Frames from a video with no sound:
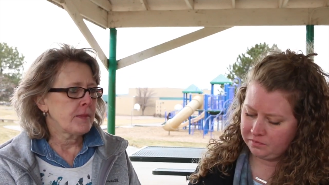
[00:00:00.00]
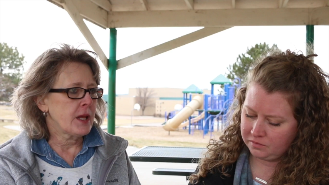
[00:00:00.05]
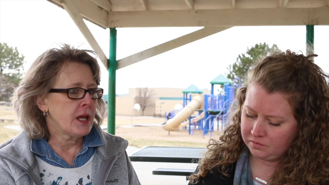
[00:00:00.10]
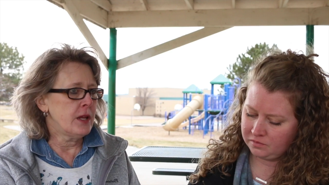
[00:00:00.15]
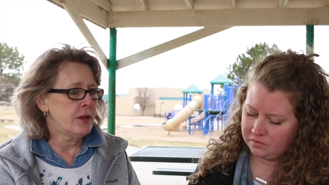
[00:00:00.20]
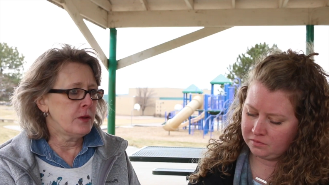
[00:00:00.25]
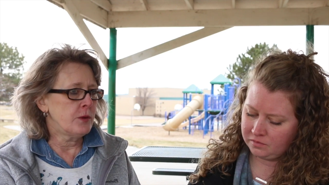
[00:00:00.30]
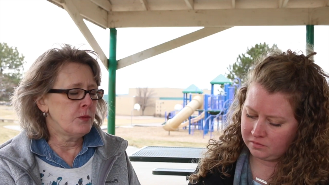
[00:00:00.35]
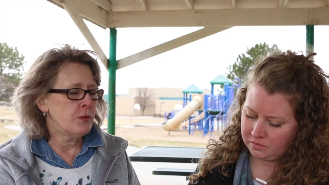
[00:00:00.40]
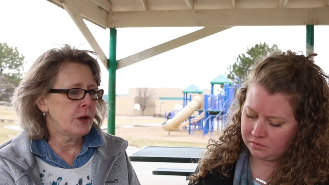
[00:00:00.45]

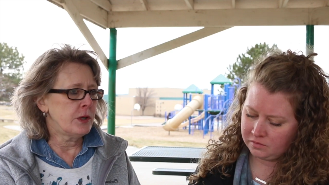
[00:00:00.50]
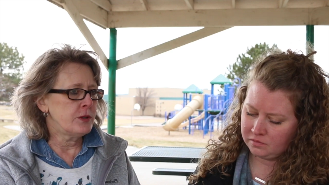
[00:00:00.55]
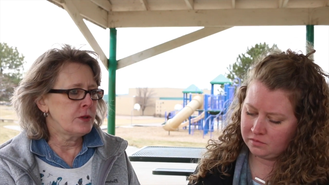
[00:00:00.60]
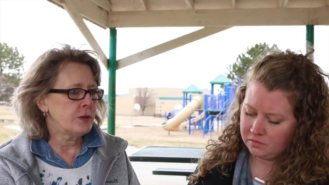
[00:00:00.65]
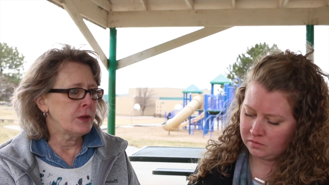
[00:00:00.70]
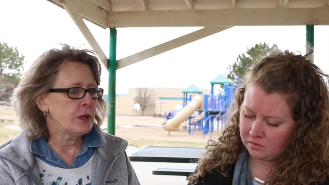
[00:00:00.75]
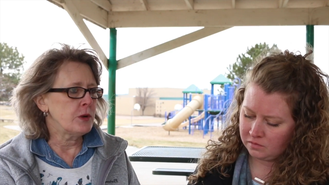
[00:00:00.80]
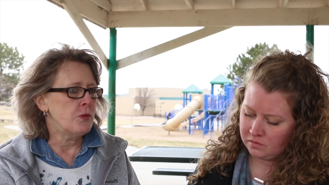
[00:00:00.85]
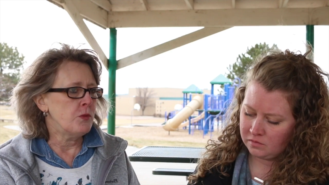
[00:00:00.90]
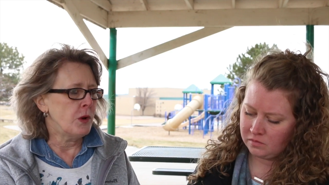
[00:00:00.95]
Speaker 1: And the
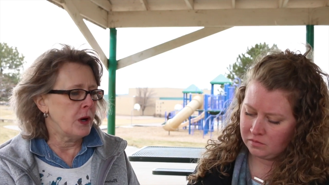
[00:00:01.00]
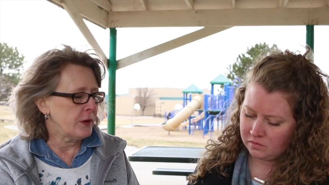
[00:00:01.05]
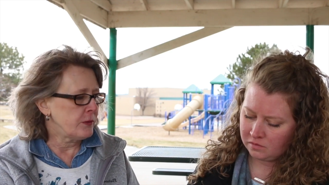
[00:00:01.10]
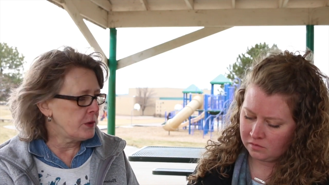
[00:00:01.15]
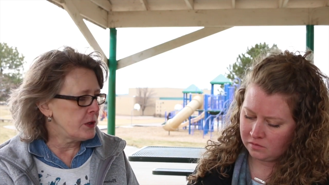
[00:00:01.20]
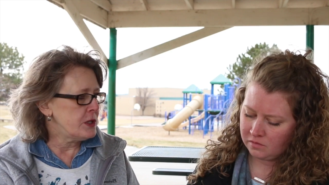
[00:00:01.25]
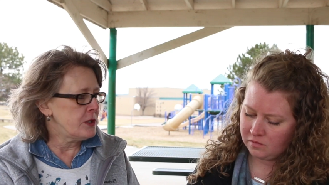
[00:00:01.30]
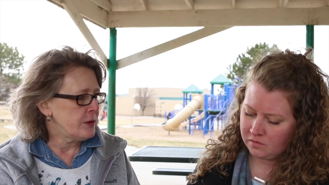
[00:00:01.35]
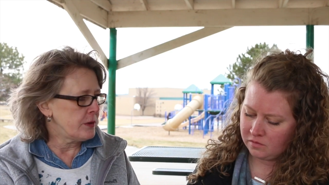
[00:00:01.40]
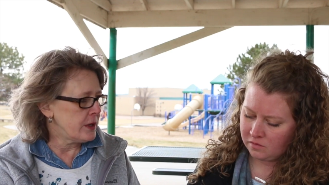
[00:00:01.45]
wondering, what
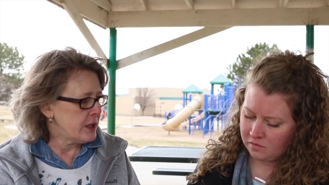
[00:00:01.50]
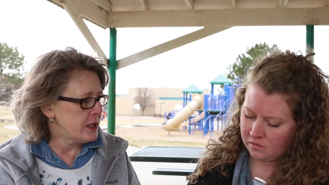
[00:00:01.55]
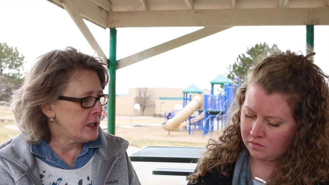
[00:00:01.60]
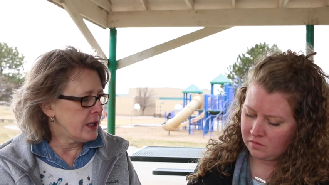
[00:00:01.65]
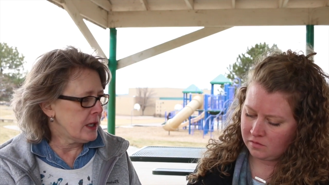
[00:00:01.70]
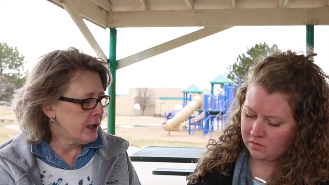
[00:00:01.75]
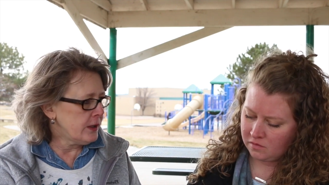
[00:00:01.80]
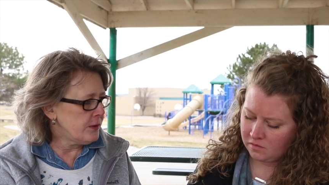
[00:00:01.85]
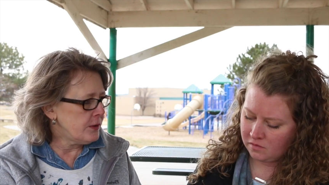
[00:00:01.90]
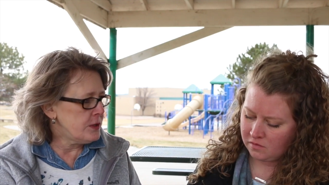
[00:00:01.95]
were you
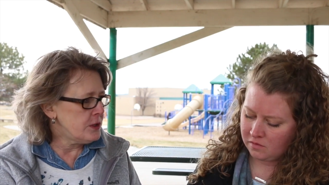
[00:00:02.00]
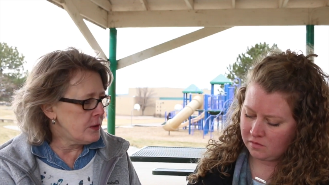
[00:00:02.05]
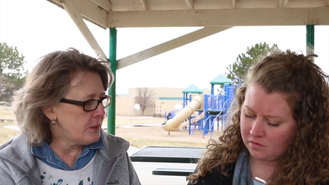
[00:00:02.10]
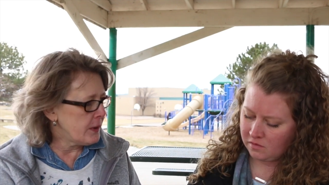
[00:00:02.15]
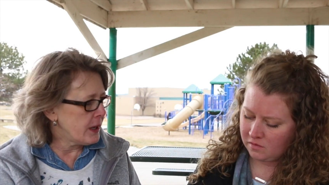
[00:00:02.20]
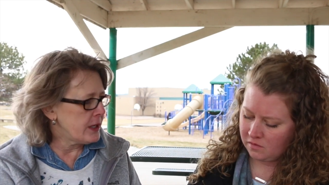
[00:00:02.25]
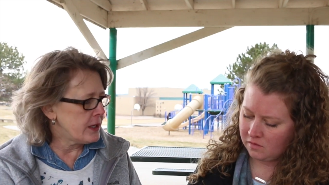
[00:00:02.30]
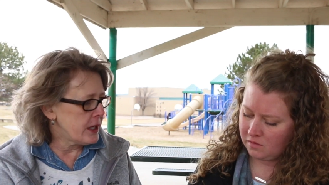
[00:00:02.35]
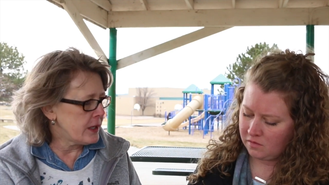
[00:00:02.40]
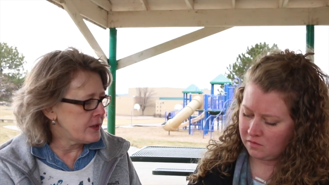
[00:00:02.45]
thinking when you
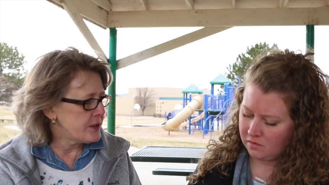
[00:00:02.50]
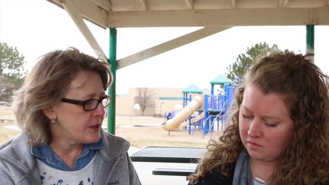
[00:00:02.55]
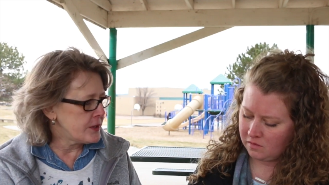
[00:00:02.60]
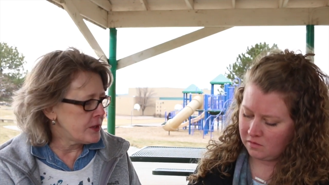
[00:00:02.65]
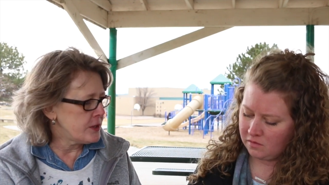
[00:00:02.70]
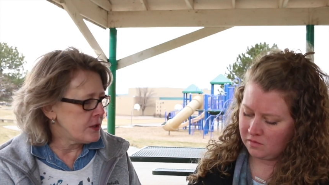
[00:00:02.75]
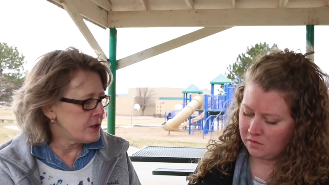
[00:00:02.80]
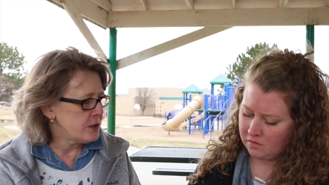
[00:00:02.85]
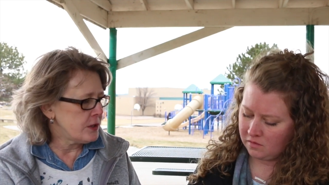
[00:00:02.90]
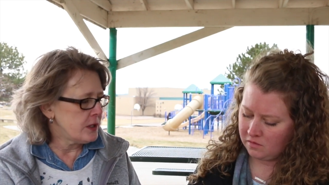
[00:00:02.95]
made that
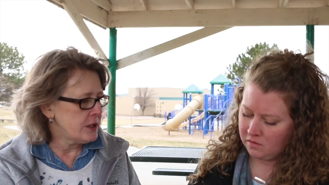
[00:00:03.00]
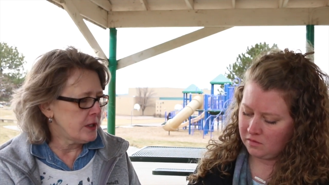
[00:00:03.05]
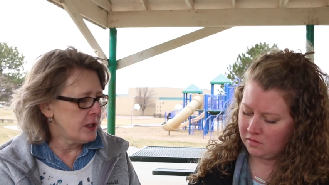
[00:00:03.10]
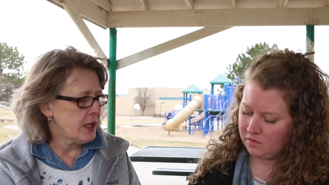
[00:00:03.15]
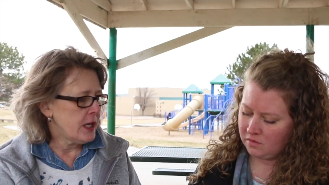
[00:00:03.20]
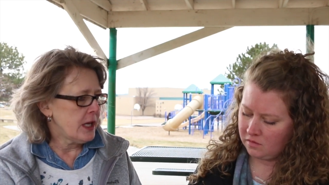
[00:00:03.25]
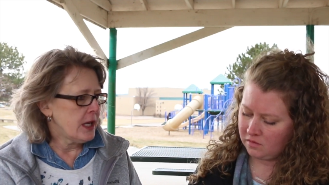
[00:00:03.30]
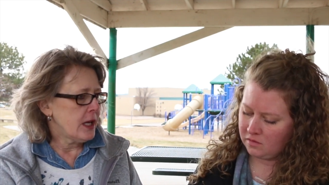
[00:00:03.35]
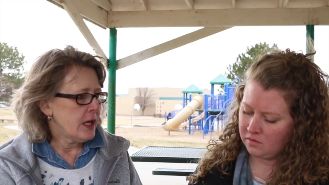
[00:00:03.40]
decision?